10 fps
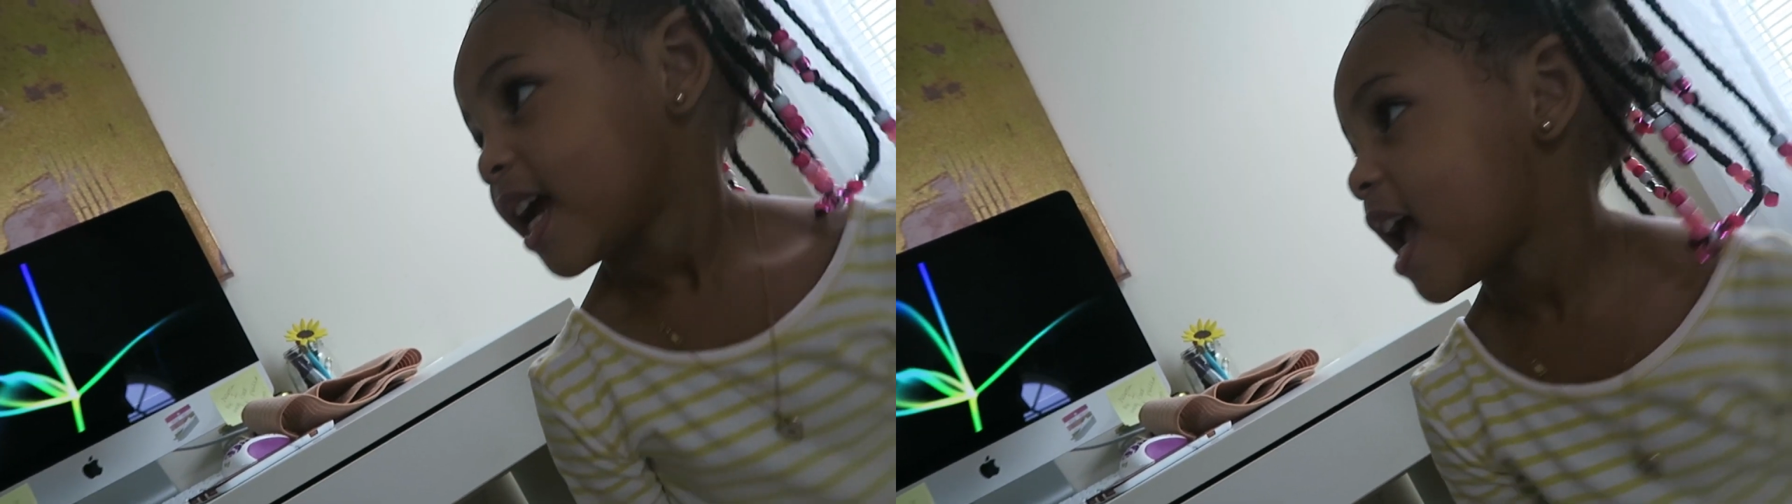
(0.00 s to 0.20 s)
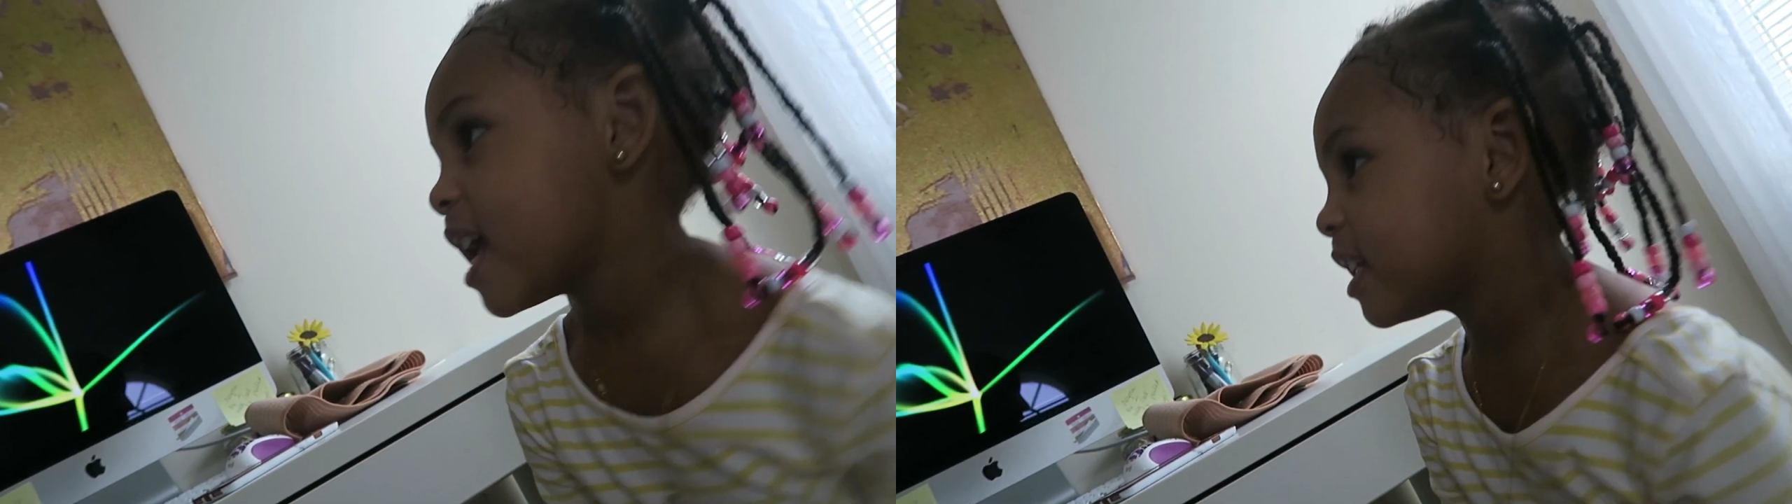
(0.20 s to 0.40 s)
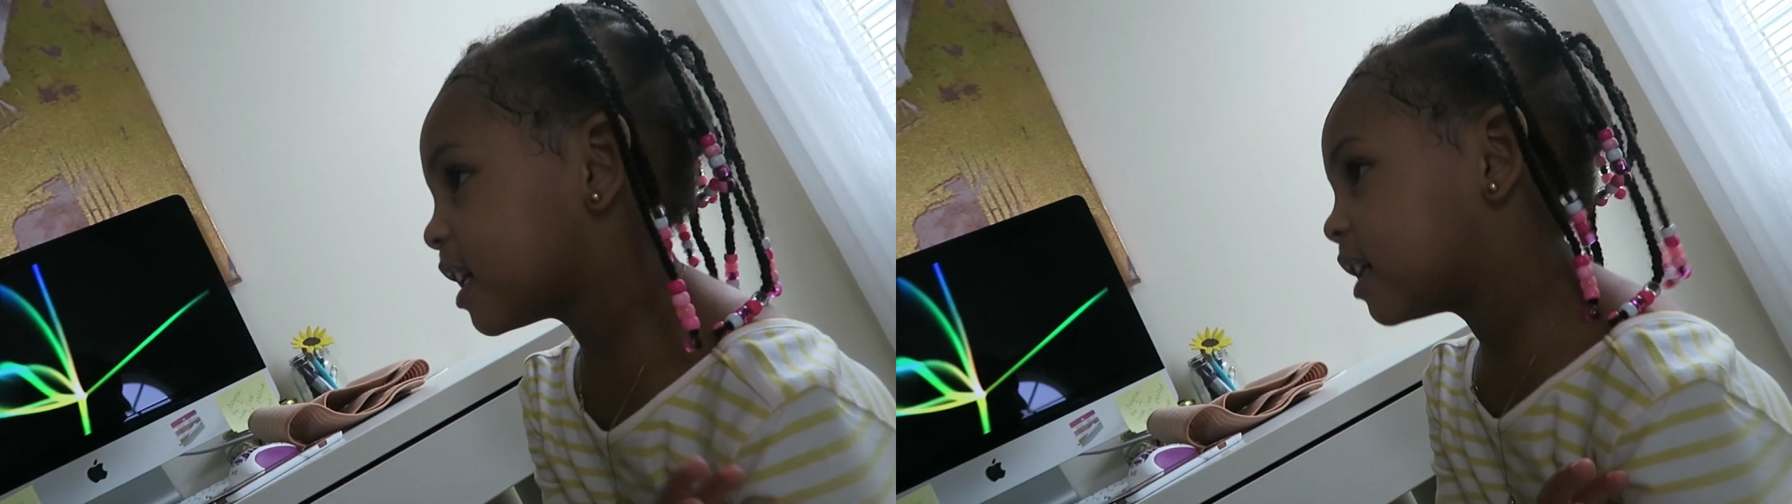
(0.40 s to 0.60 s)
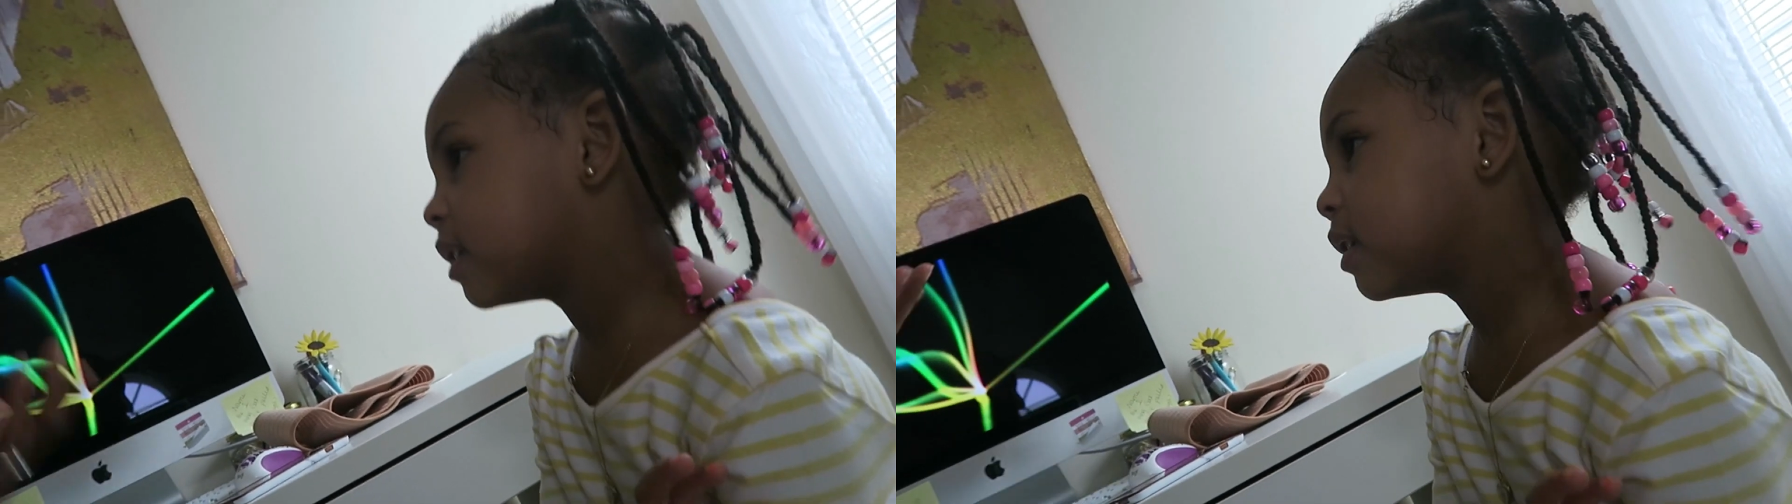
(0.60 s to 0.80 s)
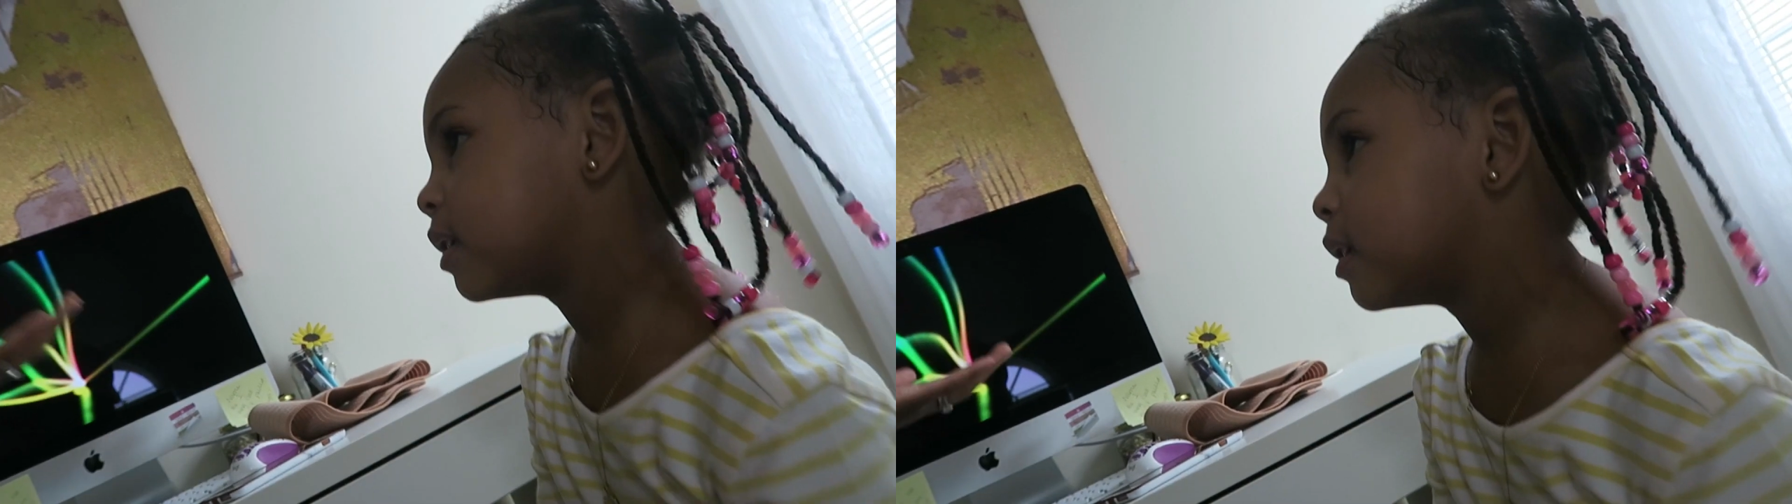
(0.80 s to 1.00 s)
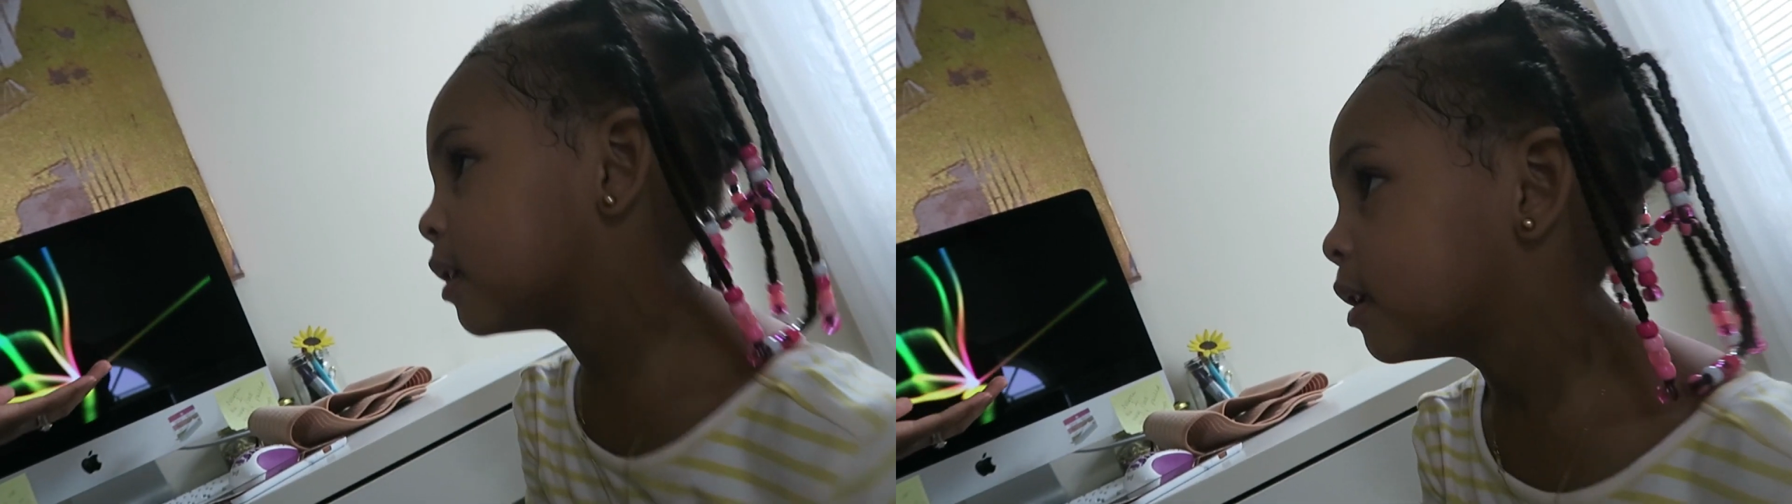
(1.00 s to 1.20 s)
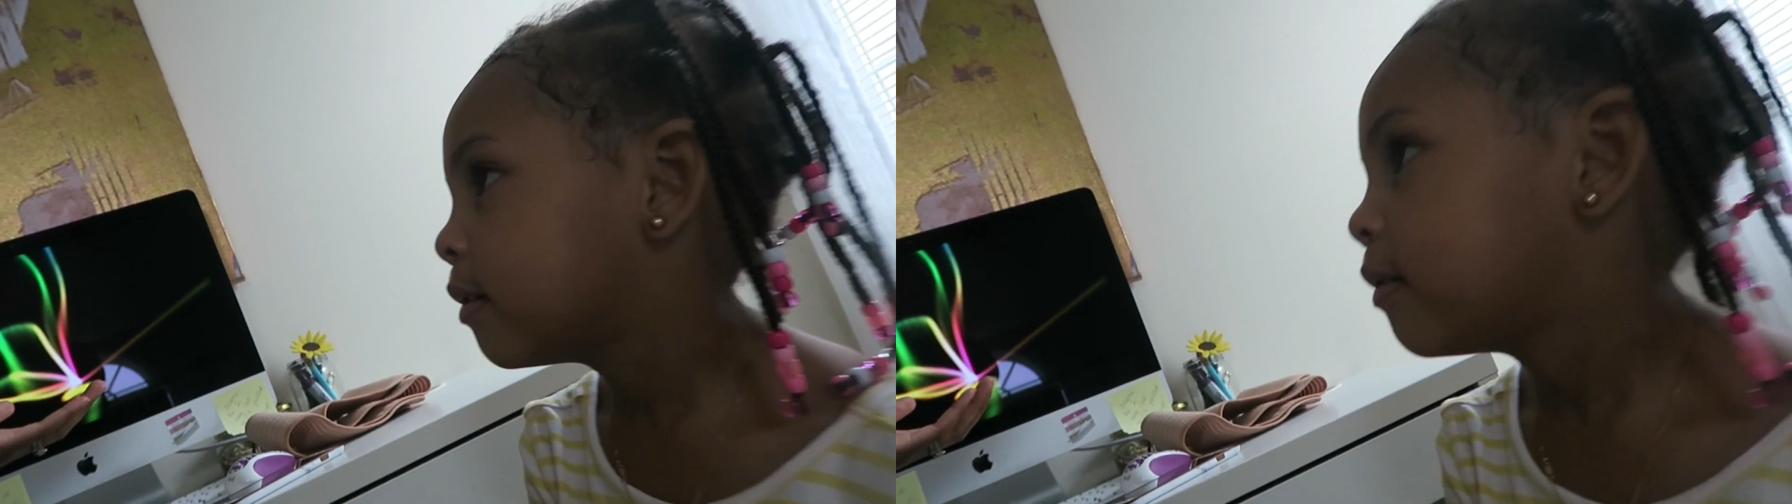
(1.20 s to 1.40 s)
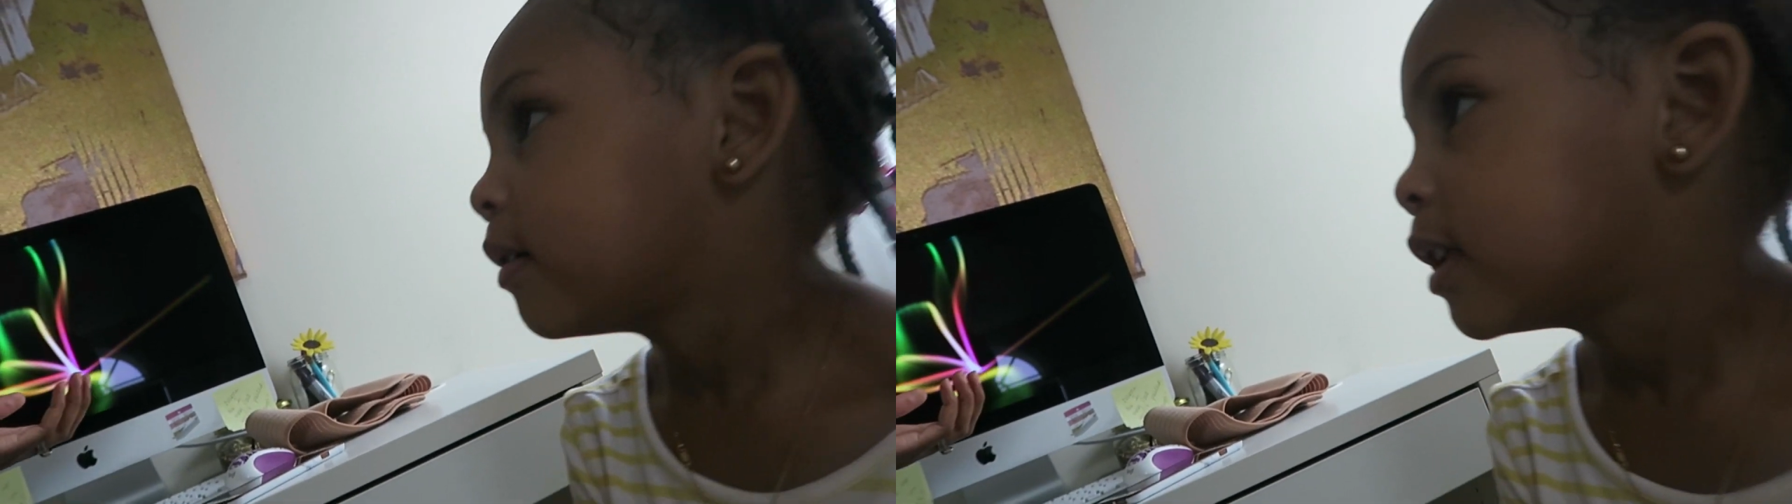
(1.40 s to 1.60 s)
Let's go show them the
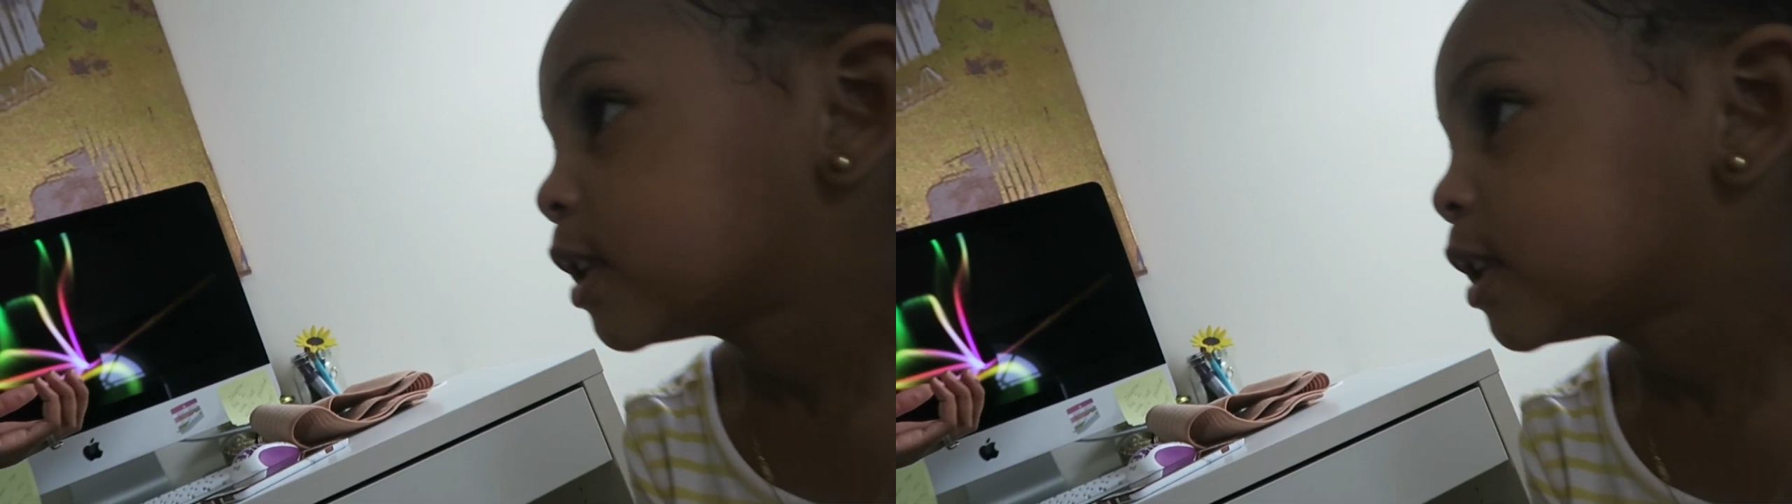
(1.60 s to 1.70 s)
poster.